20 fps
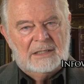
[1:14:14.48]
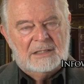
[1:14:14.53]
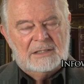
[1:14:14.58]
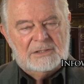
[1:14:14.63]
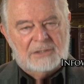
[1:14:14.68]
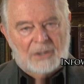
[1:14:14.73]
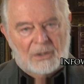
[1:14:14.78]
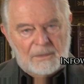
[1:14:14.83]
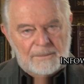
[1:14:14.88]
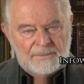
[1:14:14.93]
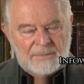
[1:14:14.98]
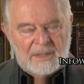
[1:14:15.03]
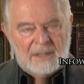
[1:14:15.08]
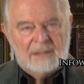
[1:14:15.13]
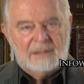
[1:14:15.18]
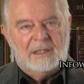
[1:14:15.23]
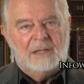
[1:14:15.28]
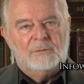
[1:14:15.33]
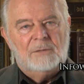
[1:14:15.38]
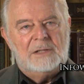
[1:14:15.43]
So
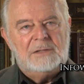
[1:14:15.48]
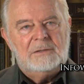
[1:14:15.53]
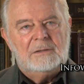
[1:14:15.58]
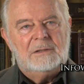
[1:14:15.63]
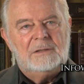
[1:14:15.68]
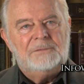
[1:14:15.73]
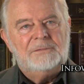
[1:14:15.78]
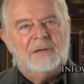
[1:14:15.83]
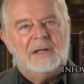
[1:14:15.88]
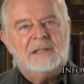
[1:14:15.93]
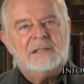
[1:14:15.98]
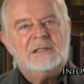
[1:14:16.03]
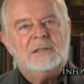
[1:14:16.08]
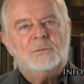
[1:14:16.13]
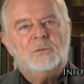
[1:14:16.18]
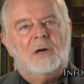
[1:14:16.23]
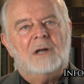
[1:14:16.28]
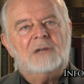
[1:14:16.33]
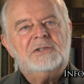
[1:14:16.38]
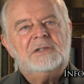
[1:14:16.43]
they went to their friends
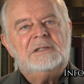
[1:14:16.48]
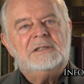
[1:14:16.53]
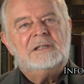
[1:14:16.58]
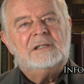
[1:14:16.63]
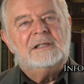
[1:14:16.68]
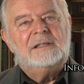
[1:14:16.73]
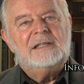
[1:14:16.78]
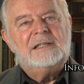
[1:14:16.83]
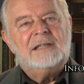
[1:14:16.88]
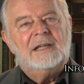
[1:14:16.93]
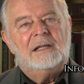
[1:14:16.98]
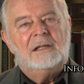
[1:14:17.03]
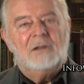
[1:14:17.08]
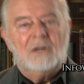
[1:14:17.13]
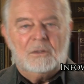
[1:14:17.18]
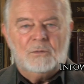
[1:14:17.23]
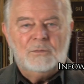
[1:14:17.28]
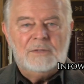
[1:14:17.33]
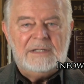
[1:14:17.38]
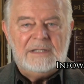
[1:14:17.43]
in Washington and they said,
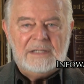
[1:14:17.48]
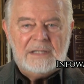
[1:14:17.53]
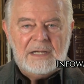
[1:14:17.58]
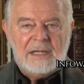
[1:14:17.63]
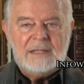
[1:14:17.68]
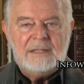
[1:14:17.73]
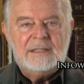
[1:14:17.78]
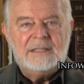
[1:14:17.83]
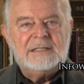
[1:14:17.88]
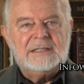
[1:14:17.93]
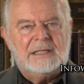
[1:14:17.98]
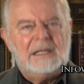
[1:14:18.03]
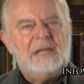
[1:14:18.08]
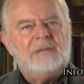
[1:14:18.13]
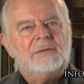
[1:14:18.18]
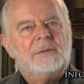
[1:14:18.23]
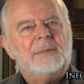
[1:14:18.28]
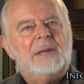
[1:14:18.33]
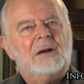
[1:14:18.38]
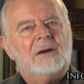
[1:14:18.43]
look, we need to
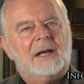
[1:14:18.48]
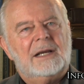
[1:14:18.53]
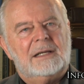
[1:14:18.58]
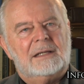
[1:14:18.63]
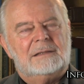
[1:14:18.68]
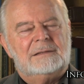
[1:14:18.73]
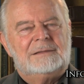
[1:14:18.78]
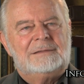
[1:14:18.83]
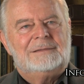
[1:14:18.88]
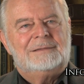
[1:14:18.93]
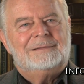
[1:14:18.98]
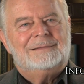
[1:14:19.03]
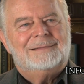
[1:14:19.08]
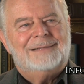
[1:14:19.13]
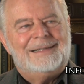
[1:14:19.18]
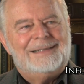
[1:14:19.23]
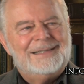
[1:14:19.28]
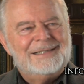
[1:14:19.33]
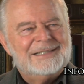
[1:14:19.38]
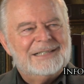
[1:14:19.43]
save America.
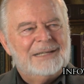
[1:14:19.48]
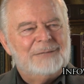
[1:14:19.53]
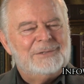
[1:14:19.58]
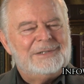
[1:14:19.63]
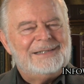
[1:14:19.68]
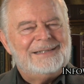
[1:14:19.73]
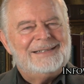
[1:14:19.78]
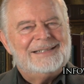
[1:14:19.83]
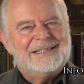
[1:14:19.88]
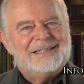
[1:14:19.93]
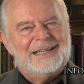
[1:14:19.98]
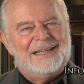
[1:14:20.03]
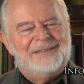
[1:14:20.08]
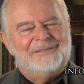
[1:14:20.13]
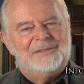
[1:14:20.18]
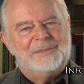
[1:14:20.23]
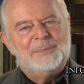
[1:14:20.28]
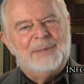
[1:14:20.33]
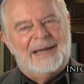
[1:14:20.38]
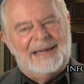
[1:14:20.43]
They didn't say we need to
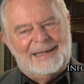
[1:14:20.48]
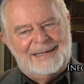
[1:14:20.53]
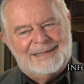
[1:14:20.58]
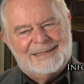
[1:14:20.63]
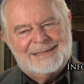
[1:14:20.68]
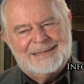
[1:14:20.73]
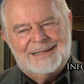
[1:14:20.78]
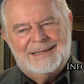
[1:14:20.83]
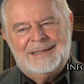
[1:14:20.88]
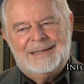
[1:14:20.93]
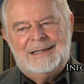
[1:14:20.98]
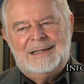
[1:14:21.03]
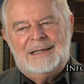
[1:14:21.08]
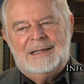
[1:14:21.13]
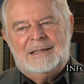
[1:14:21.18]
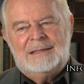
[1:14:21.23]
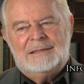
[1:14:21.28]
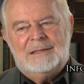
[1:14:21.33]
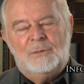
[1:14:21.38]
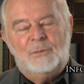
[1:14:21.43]
save the banks.
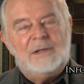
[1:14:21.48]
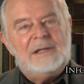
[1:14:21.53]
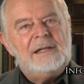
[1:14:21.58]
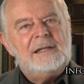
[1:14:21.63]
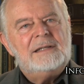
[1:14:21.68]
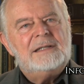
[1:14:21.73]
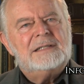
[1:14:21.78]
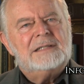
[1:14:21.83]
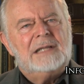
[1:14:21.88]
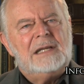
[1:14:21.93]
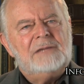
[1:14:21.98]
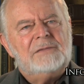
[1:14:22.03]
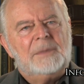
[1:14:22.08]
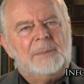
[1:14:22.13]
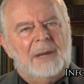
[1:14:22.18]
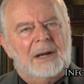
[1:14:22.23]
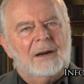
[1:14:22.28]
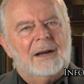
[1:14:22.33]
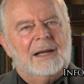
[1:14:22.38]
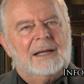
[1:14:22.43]
They said we need to save
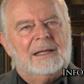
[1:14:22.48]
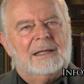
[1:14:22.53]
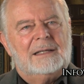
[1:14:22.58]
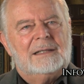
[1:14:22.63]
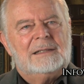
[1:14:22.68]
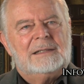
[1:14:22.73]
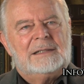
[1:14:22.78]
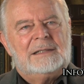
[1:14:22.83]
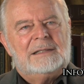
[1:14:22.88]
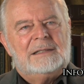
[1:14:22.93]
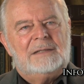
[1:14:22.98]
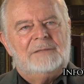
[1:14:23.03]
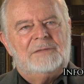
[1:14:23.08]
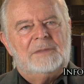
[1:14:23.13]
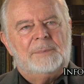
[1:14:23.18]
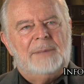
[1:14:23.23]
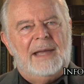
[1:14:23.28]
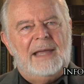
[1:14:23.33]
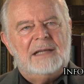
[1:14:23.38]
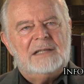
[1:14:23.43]
America. If
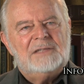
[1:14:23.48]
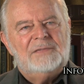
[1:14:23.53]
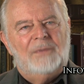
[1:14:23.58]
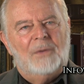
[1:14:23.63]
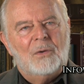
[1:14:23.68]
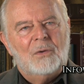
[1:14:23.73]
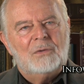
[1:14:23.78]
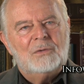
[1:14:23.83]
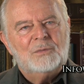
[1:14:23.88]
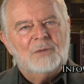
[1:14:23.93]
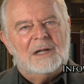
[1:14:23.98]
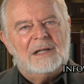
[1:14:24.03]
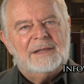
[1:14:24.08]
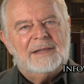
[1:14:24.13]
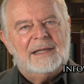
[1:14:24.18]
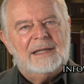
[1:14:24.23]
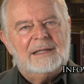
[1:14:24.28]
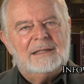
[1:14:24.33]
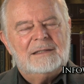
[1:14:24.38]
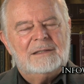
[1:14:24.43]
the banks fold, well
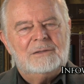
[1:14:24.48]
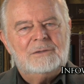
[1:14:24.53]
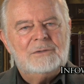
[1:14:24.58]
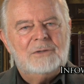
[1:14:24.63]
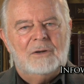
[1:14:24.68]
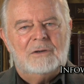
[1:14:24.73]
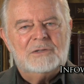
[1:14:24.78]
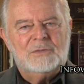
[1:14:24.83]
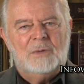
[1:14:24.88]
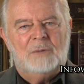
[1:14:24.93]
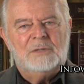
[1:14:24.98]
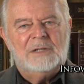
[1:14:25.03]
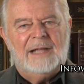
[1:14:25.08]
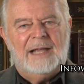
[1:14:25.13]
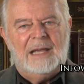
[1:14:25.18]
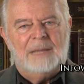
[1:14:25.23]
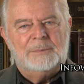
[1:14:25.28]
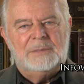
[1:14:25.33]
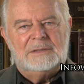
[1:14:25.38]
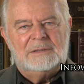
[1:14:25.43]
then who knows what will
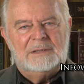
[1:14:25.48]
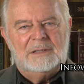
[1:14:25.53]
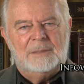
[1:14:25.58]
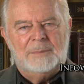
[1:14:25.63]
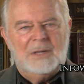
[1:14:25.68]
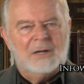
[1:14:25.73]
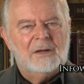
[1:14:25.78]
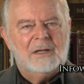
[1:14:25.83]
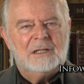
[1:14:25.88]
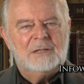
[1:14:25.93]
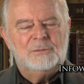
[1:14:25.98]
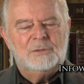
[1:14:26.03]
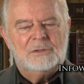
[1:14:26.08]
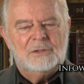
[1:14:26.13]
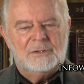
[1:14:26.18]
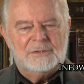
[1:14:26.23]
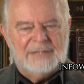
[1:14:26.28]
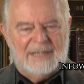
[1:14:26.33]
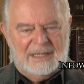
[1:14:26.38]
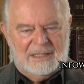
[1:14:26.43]
happen. America will
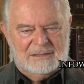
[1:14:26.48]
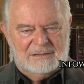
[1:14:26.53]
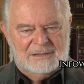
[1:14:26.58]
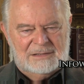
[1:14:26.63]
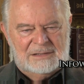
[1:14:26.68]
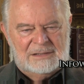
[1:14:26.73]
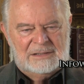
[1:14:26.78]
go down.